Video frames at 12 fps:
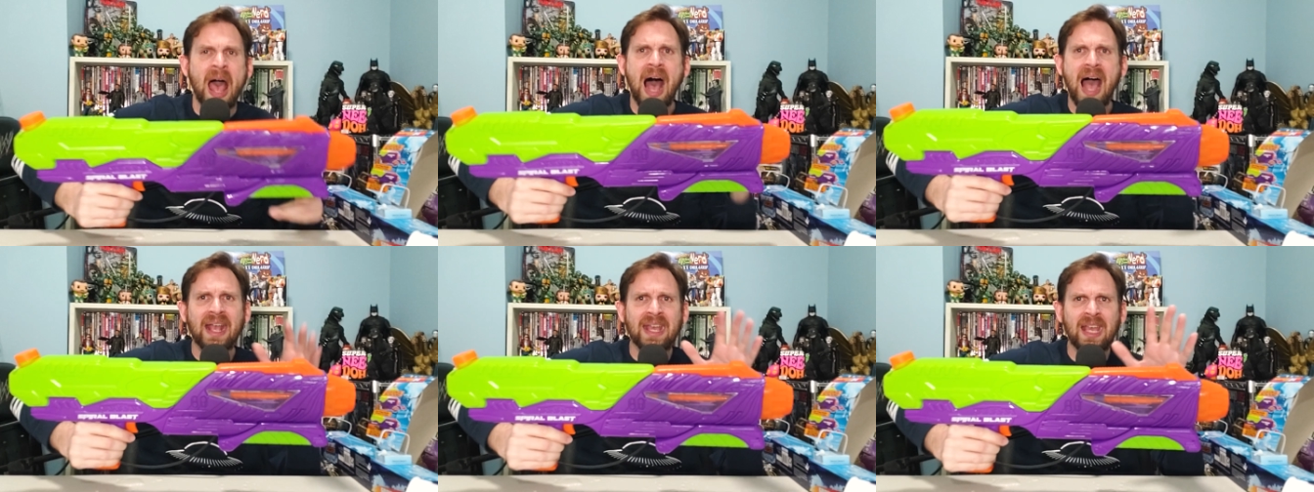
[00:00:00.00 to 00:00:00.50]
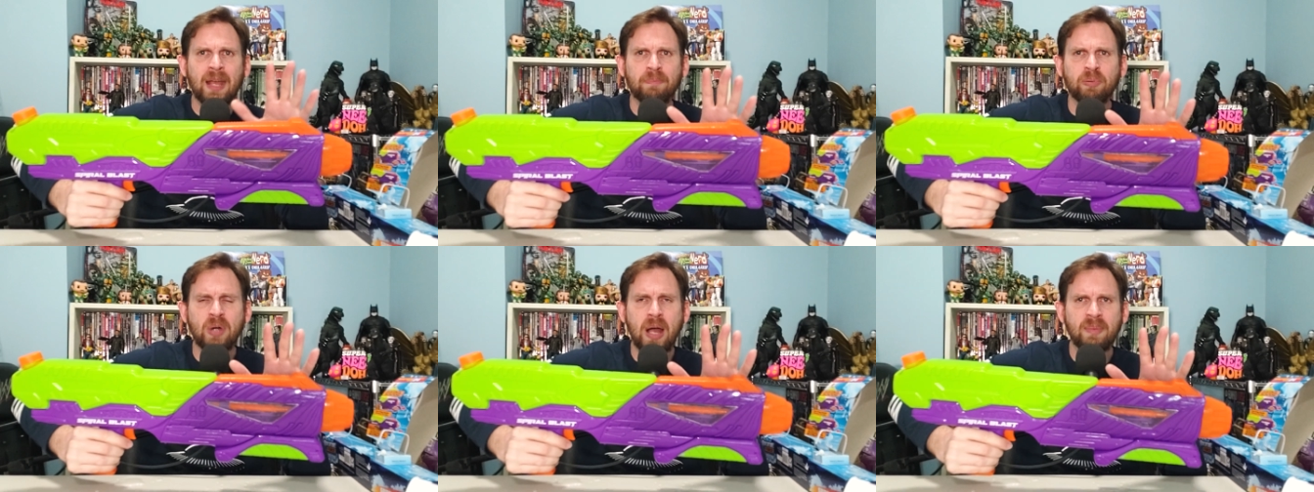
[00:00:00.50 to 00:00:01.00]
I
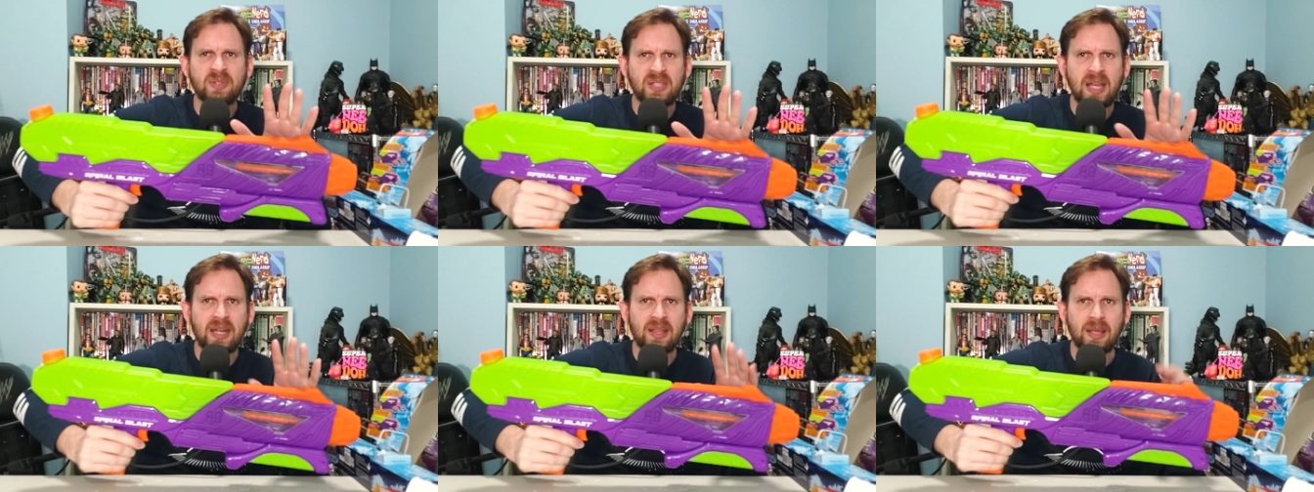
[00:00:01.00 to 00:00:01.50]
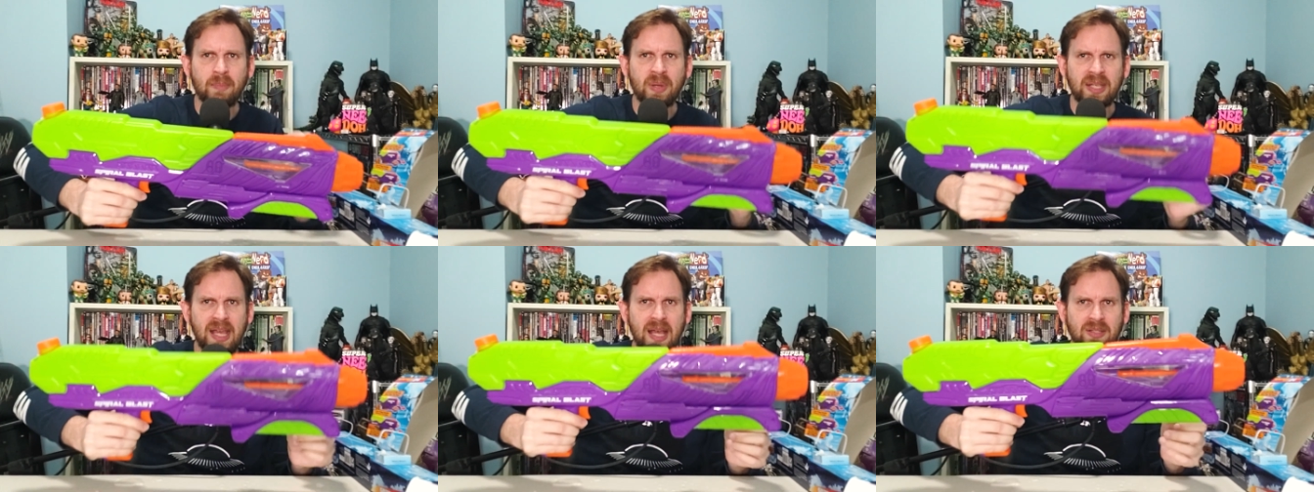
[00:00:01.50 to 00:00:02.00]
can't promise anything,
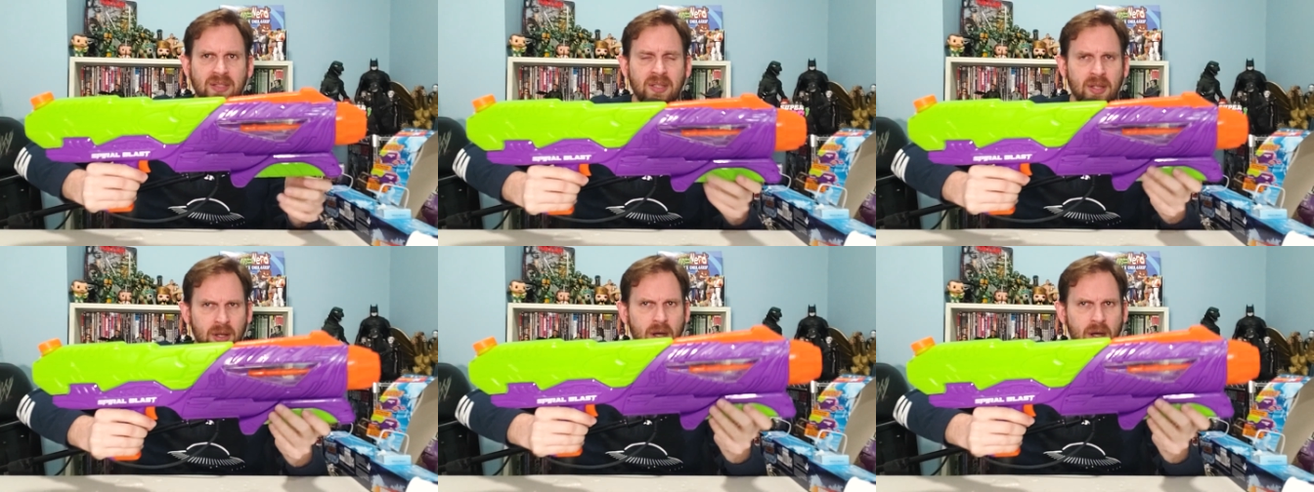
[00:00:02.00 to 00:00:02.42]
but yes.